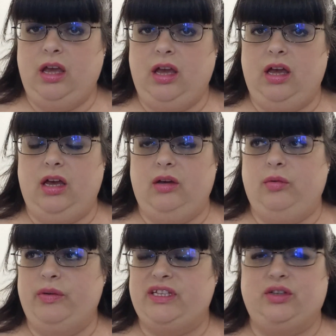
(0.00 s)

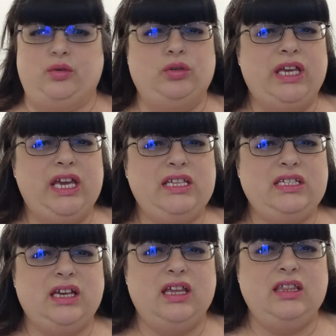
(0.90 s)
What was it?
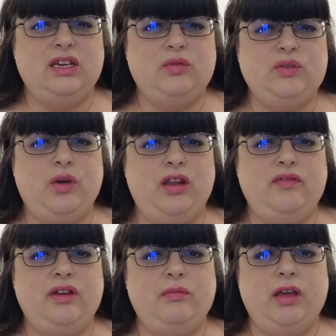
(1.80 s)
Ghoulies, I think, was one of
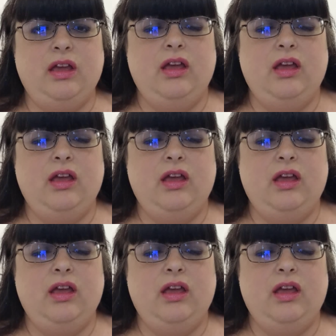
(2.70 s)
them.